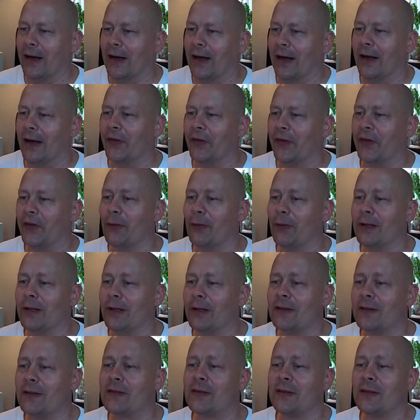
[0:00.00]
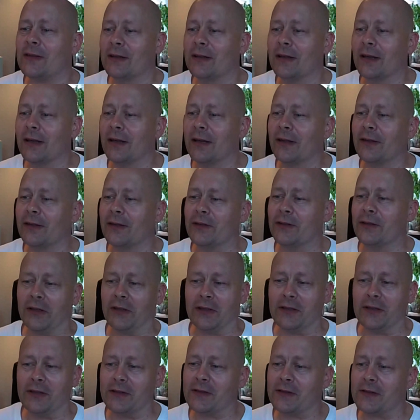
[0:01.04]
So let's
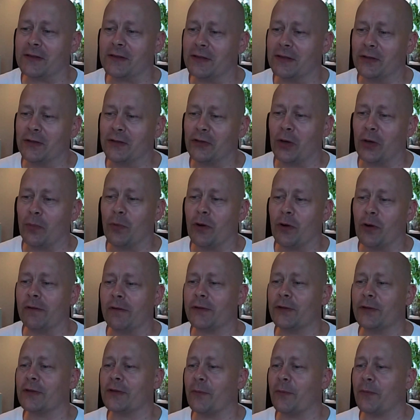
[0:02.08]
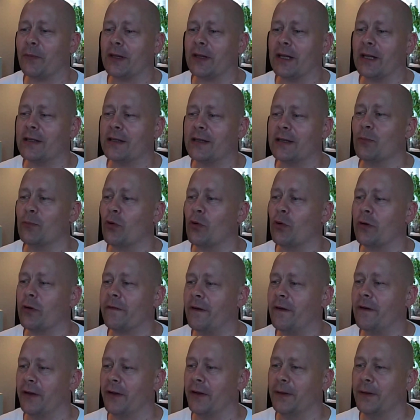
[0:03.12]
jump over to something that is more
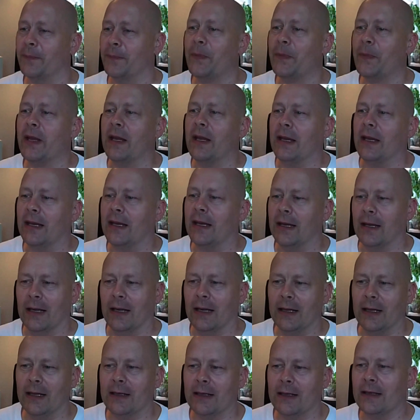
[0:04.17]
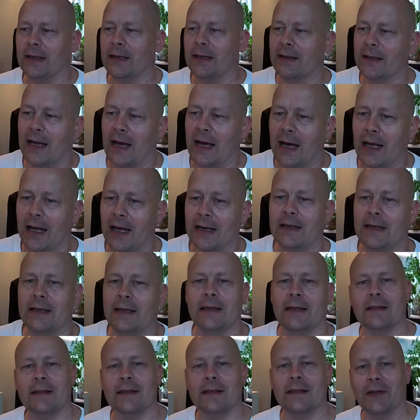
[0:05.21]
fun, and that
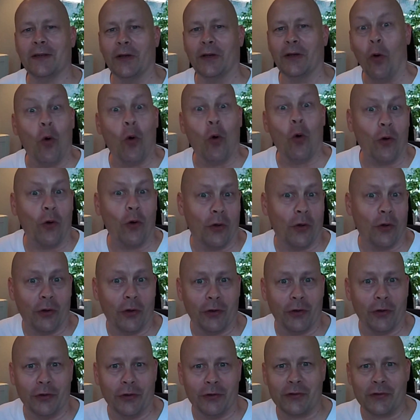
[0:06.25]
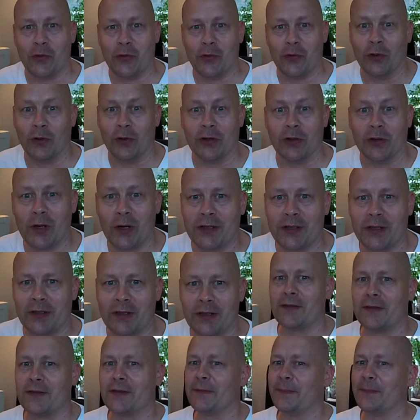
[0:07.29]
is student
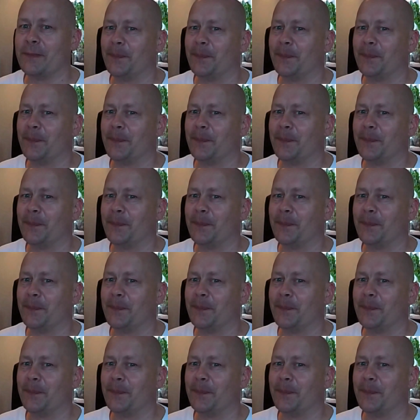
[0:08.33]
questions.